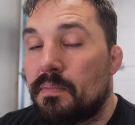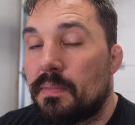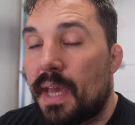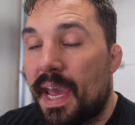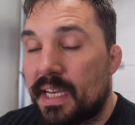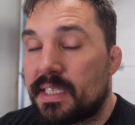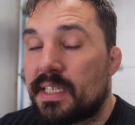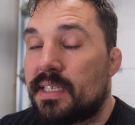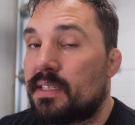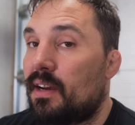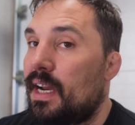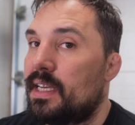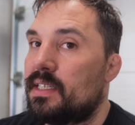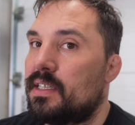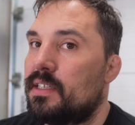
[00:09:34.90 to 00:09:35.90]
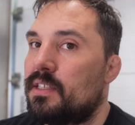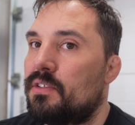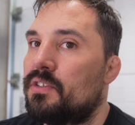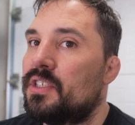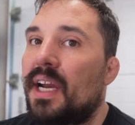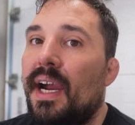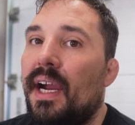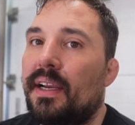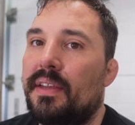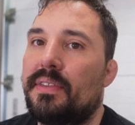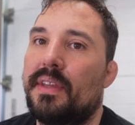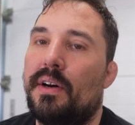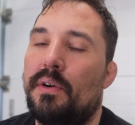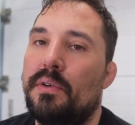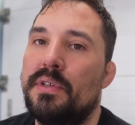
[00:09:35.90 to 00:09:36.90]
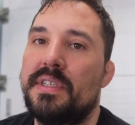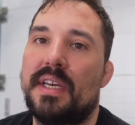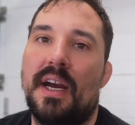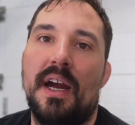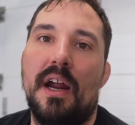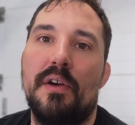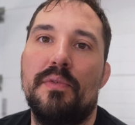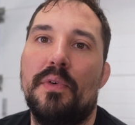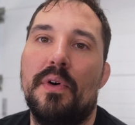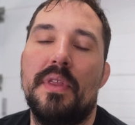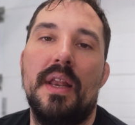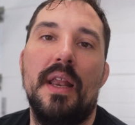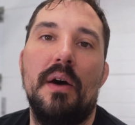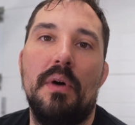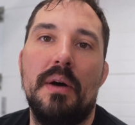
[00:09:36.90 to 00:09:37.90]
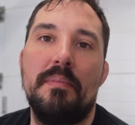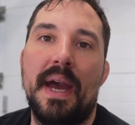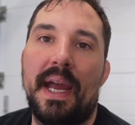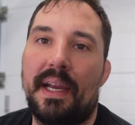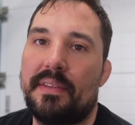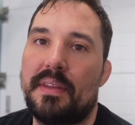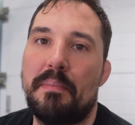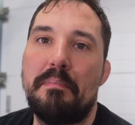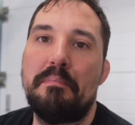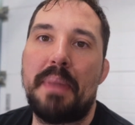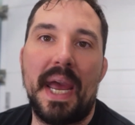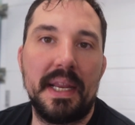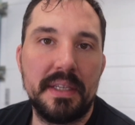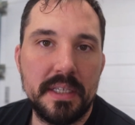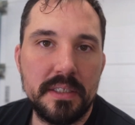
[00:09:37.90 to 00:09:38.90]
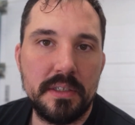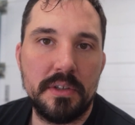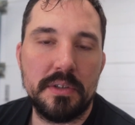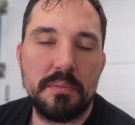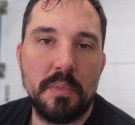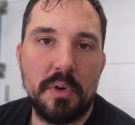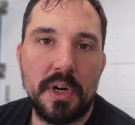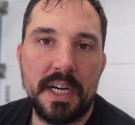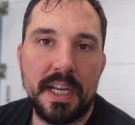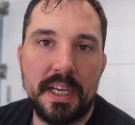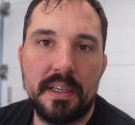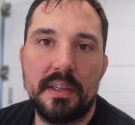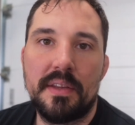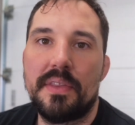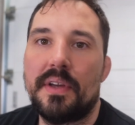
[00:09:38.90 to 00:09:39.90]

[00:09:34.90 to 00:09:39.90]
Exercises to target those are for the lower back, the banded good morning,